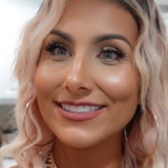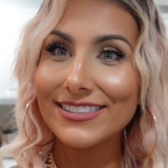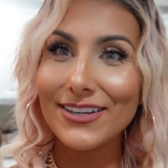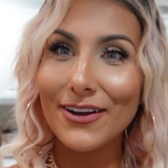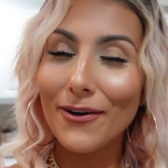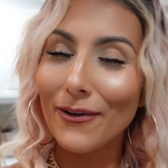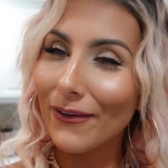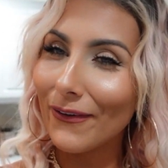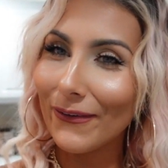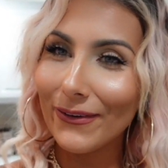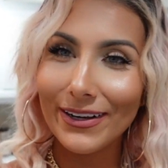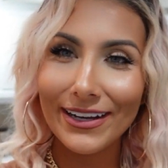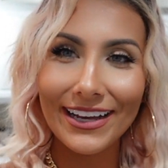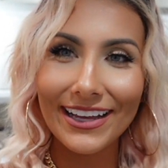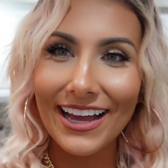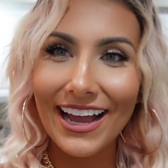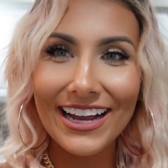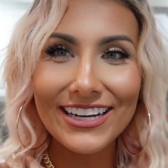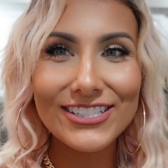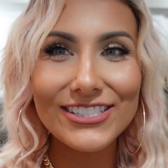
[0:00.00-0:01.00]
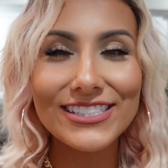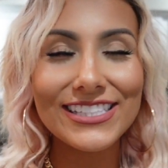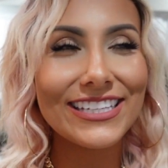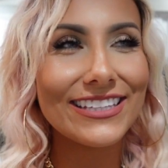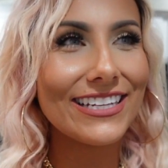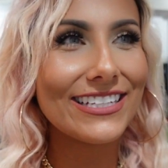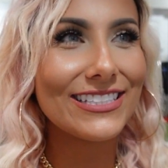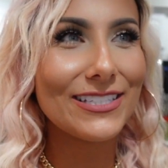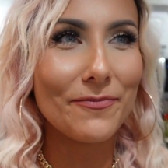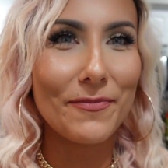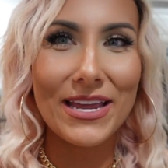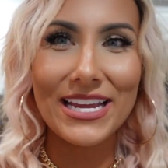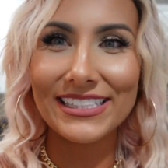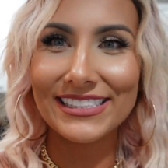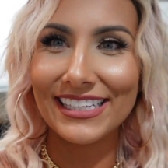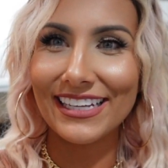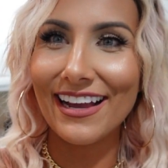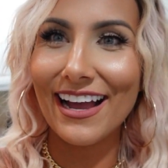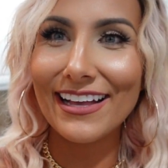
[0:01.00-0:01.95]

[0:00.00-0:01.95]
So I just think that's amazing.